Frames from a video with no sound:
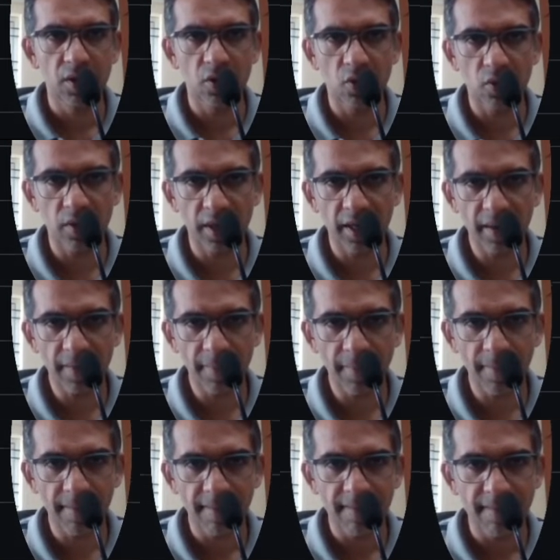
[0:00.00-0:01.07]
okay
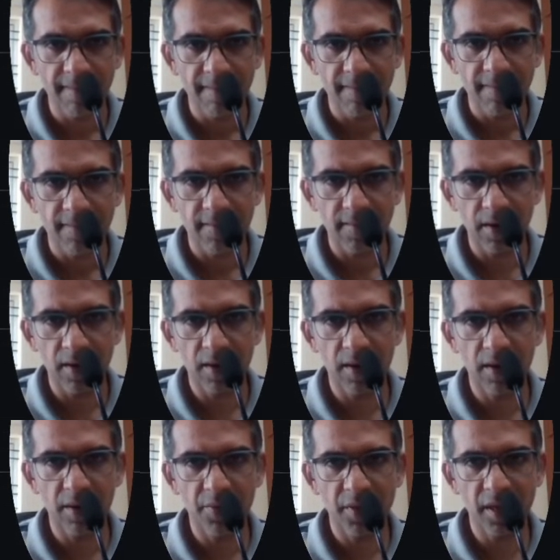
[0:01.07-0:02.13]

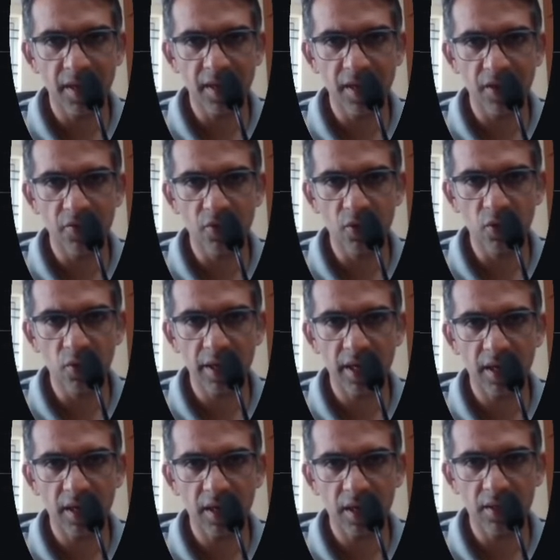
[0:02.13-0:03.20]
and uh, then if you look
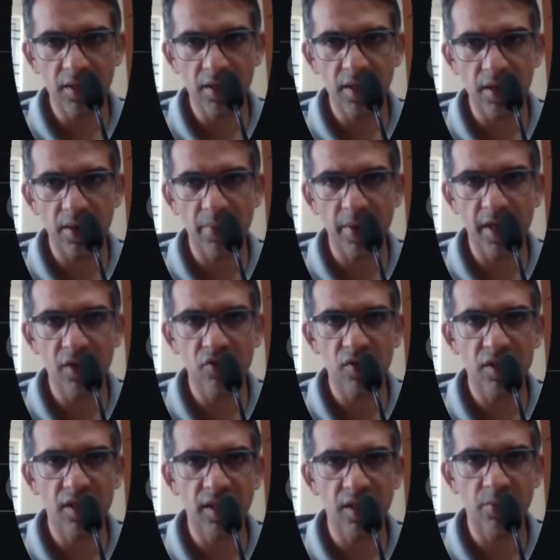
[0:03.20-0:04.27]
at another image
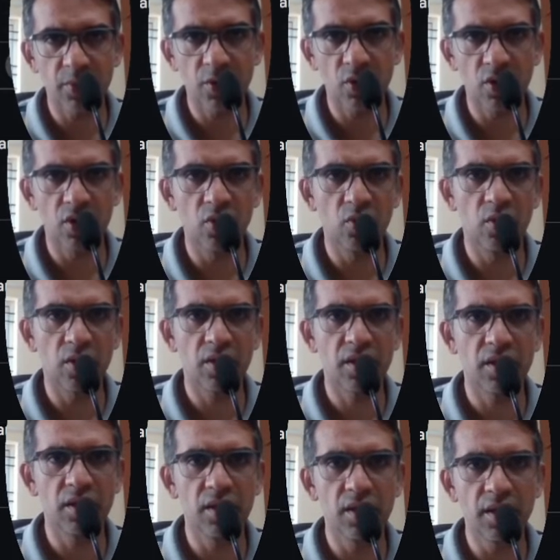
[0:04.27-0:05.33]
which I uploaded over
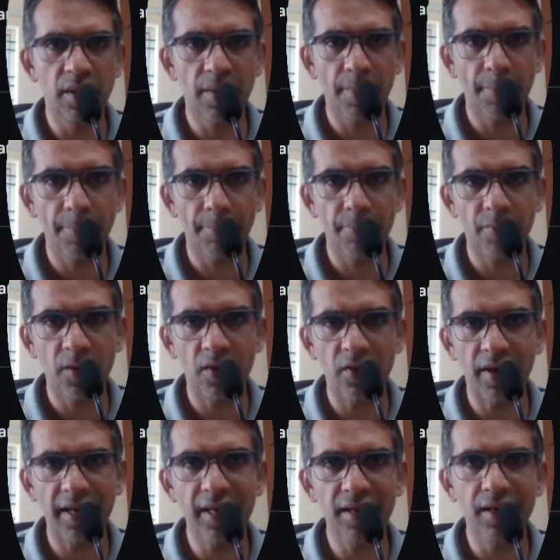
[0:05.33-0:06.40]
here,
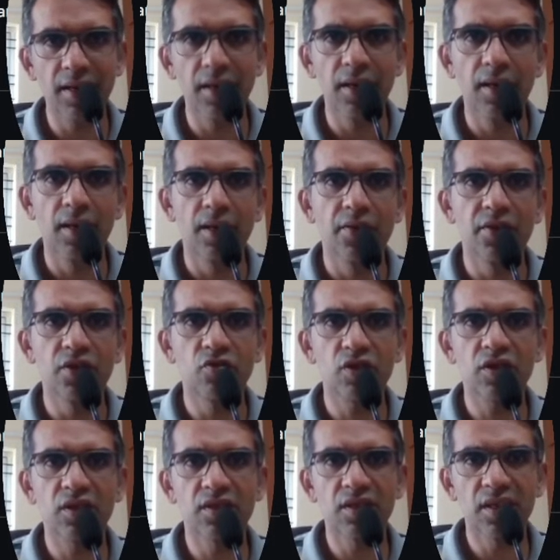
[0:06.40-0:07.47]
right? This was
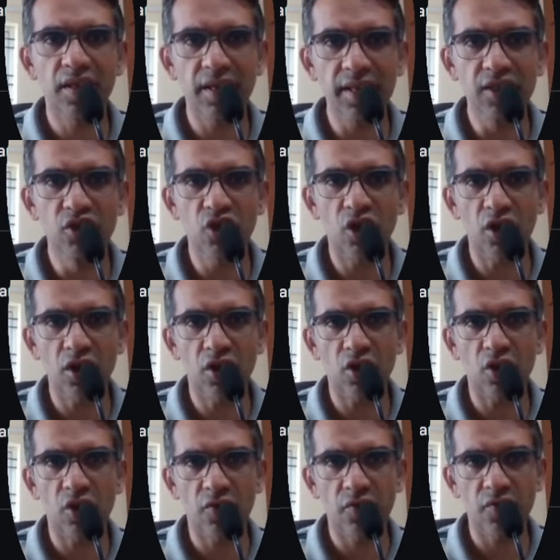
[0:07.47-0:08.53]
a screenshot
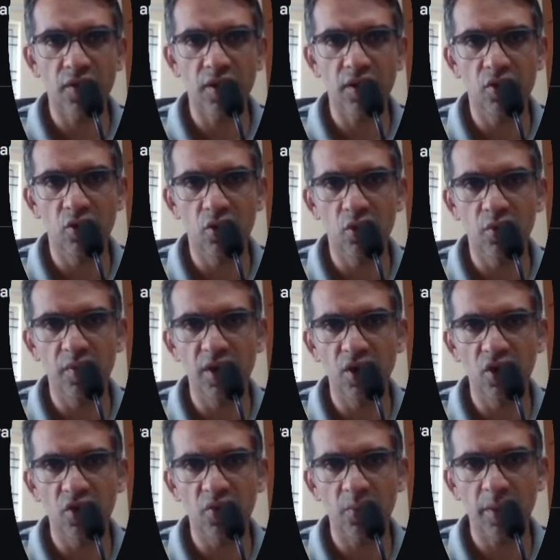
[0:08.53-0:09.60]
of a YouTube video
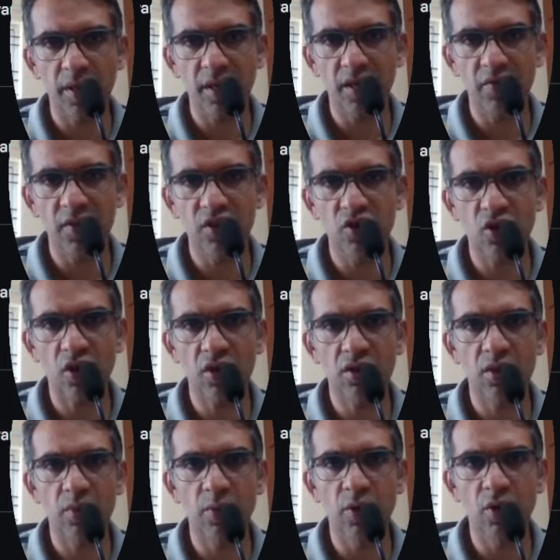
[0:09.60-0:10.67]
of mine which talks
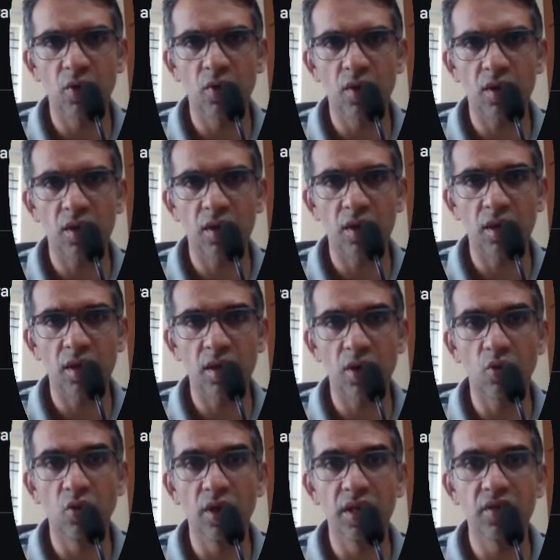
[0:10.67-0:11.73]
about uh,
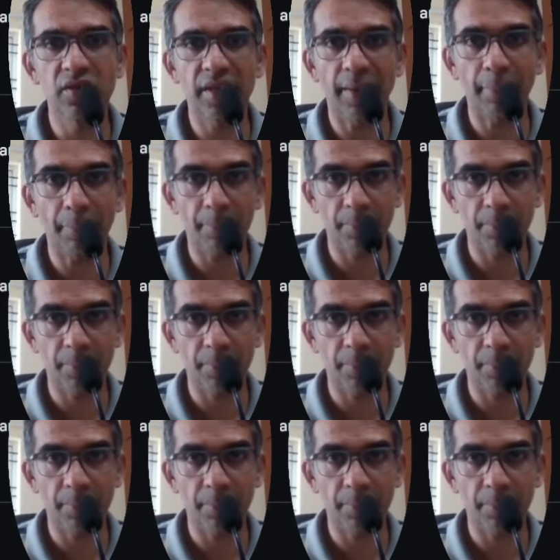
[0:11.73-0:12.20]
grounded SAM.